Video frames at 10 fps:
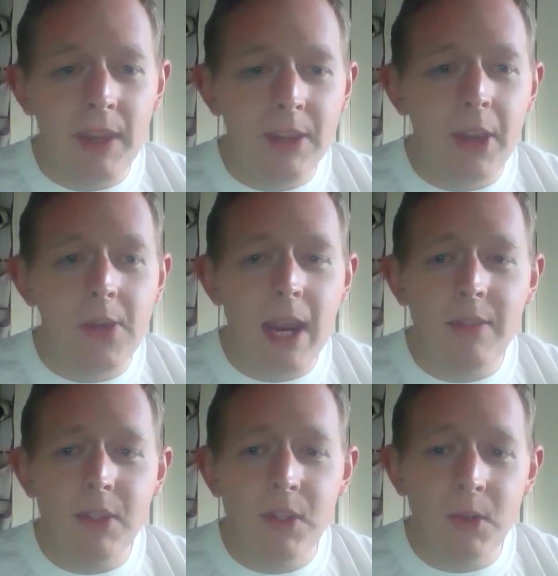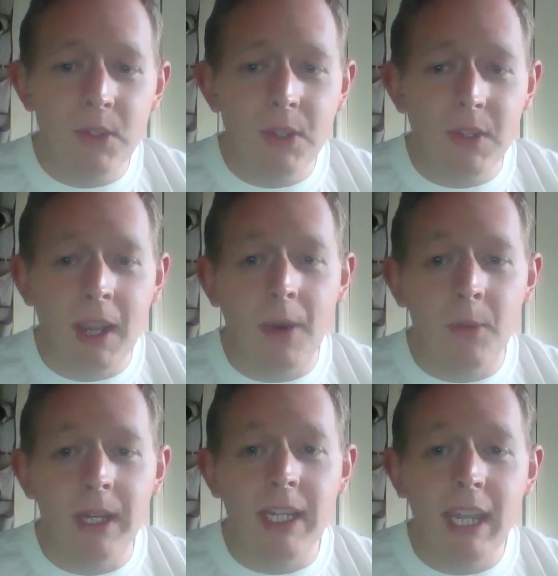the other half of the students could not
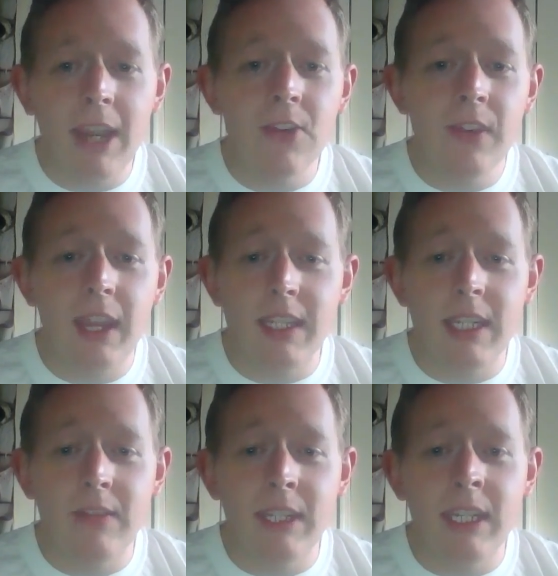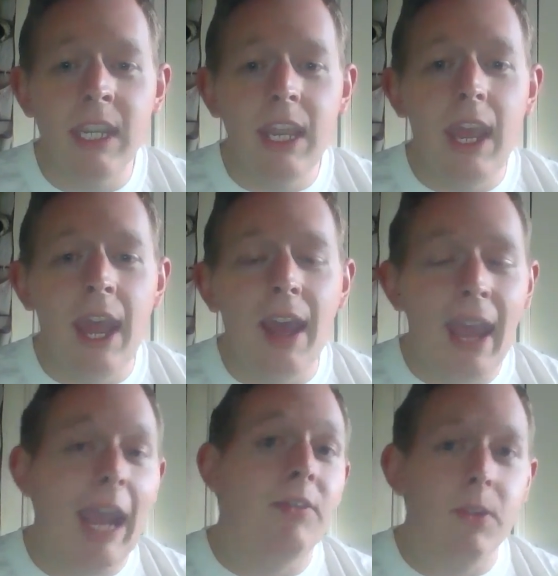re-engage in the activity
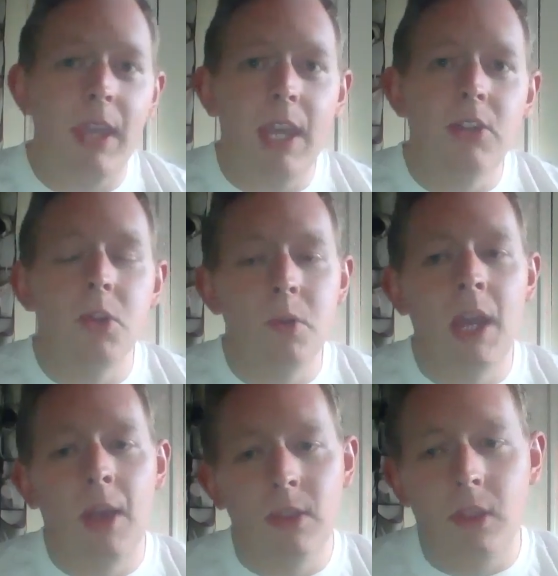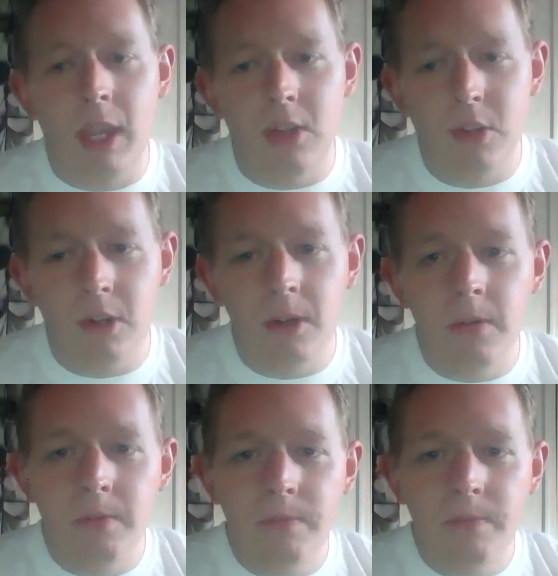after they had tuned out the lecture.